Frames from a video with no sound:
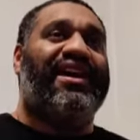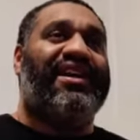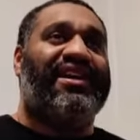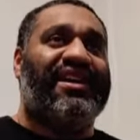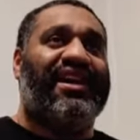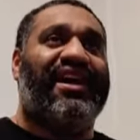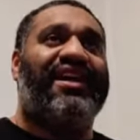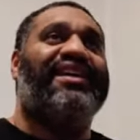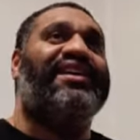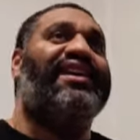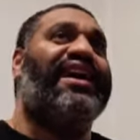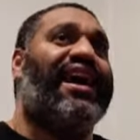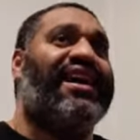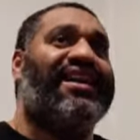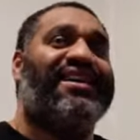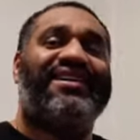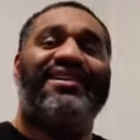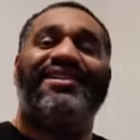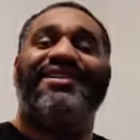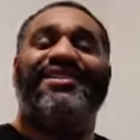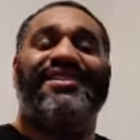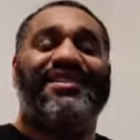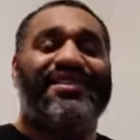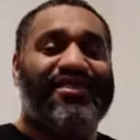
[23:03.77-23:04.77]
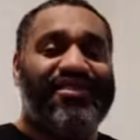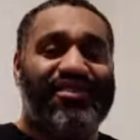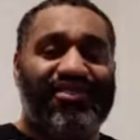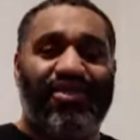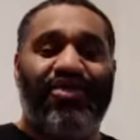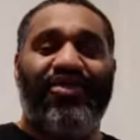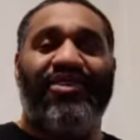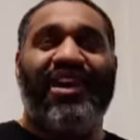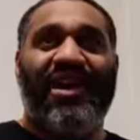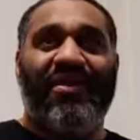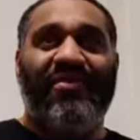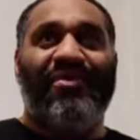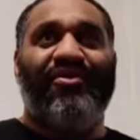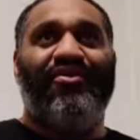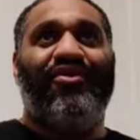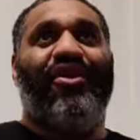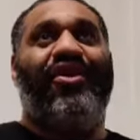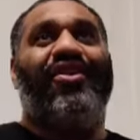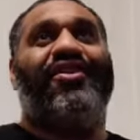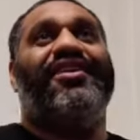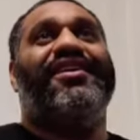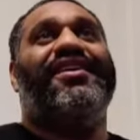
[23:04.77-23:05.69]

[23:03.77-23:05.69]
yada, yada. Don't get me wrong.